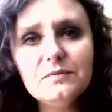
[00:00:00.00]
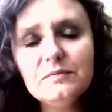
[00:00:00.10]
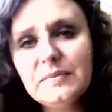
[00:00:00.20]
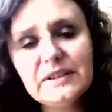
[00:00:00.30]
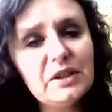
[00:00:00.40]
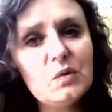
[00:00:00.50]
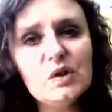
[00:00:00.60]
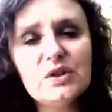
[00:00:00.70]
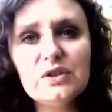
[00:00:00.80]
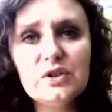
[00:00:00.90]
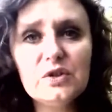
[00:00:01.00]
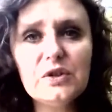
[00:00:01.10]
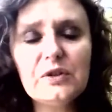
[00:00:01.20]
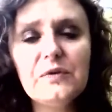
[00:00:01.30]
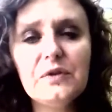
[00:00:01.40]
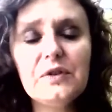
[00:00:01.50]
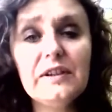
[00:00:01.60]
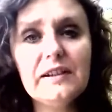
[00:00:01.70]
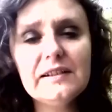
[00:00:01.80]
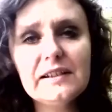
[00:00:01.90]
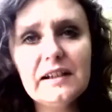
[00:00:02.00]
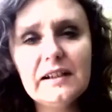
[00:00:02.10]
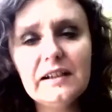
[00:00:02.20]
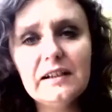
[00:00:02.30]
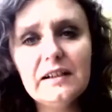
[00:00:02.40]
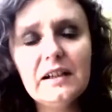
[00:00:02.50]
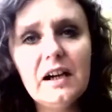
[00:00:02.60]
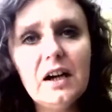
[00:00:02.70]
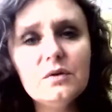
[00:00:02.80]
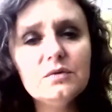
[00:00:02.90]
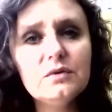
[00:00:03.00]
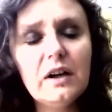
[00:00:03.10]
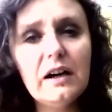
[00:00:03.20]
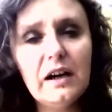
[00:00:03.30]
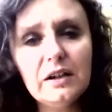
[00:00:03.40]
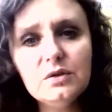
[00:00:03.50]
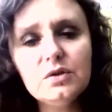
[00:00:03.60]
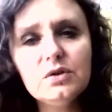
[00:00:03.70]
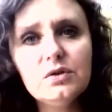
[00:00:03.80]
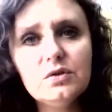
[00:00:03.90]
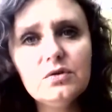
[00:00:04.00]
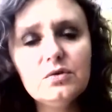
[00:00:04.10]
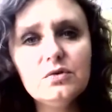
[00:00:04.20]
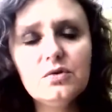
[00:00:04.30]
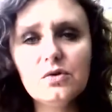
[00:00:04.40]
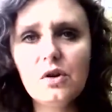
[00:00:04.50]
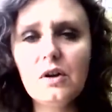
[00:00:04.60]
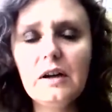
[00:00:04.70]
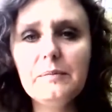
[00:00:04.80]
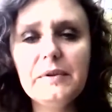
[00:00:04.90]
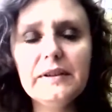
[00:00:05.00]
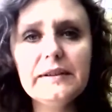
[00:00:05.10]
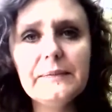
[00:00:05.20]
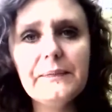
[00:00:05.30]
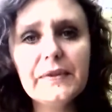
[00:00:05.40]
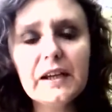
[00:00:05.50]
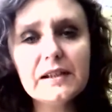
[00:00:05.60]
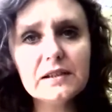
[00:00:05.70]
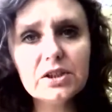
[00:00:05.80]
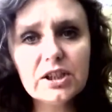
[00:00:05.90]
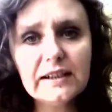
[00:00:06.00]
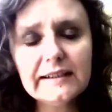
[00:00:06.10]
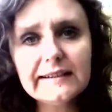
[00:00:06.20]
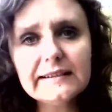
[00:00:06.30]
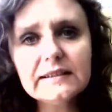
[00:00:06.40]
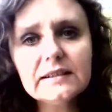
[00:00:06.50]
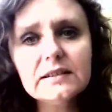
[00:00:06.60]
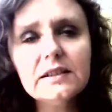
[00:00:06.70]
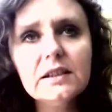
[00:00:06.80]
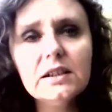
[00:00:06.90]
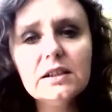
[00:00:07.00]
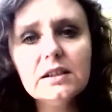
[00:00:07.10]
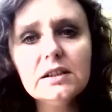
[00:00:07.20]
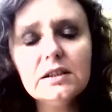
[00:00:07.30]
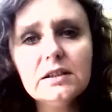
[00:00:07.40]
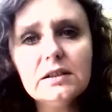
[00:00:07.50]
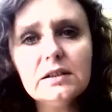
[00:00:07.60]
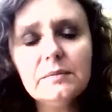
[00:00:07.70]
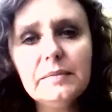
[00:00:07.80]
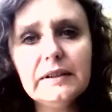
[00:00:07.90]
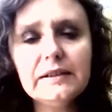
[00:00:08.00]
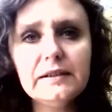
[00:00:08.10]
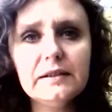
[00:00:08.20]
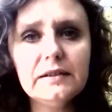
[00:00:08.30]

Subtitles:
but I wasn't drawing for years. I used to draw a bit as a child, but